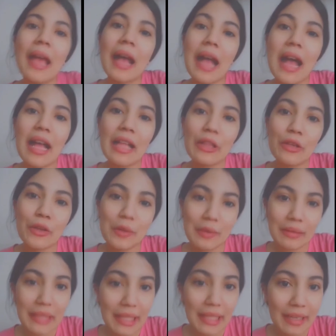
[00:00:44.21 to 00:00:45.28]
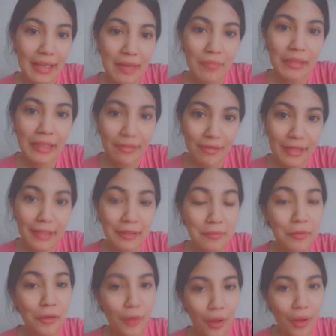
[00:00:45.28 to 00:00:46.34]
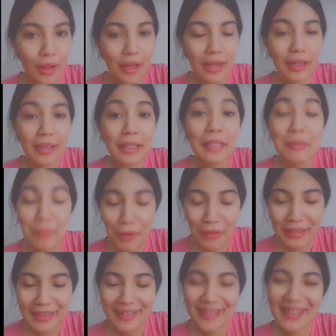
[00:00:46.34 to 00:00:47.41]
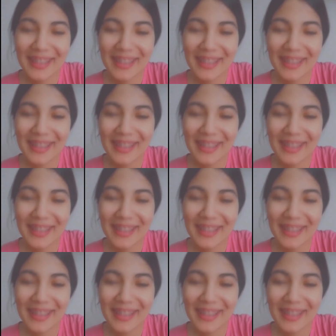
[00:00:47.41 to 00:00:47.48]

and currently I'm living in Poland.